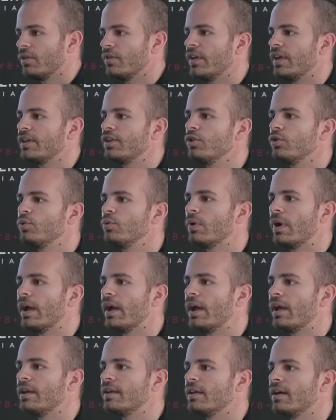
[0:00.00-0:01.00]
Thank you,
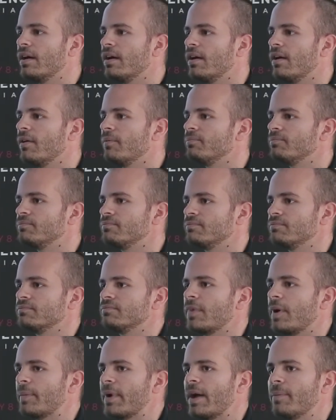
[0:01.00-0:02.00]
and
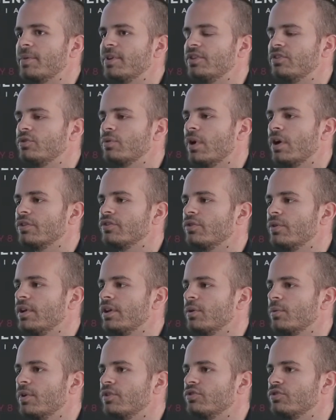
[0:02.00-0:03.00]
I'm happy to answer
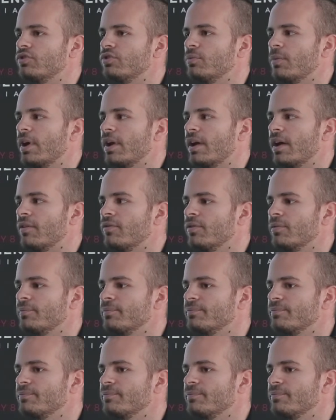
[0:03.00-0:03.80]
any questions you might have.